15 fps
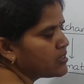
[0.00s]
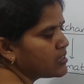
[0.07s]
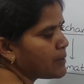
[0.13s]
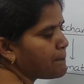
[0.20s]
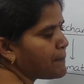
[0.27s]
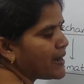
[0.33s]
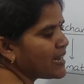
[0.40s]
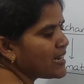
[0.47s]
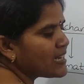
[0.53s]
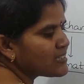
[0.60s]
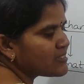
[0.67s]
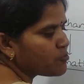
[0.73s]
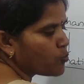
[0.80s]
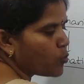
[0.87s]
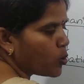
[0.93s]
The
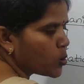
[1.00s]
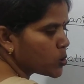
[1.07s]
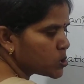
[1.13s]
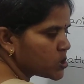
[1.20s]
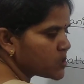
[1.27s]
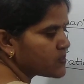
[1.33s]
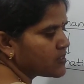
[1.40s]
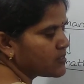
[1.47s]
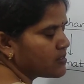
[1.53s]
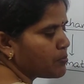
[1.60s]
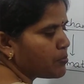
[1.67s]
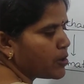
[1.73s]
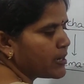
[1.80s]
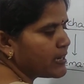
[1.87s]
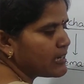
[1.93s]
pilot watches it. The
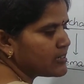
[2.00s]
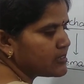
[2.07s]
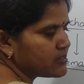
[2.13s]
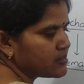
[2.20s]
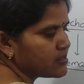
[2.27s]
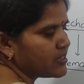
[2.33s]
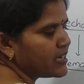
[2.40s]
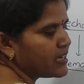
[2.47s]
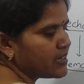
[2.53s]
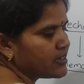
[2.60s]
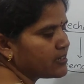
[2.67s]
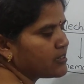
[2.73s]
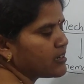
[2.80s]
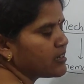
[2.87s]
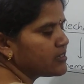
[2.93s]
pilot sees
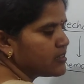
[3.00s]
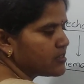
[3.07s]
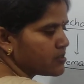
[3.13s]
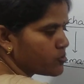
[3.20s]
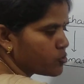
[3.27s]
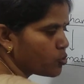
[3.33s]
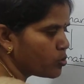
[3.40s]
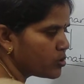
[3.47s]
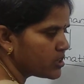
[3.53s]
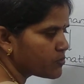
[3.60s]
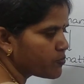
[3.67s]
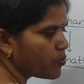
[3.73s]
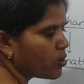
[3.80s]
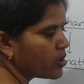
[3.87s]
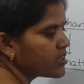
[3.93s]
it. The stone is
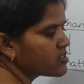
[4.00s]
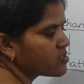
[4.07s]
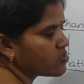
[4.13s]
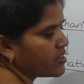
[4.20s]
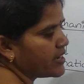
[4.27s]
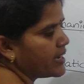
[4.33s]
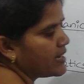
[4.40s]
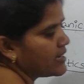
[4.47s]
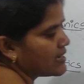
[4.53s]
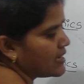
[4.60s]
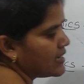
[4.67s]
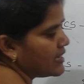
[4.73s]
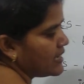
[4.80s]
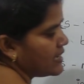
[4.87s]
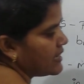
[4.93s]
falling
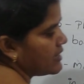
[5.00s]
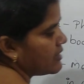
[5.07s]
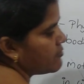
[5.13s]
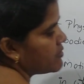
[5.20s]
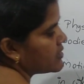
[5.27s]
straightly.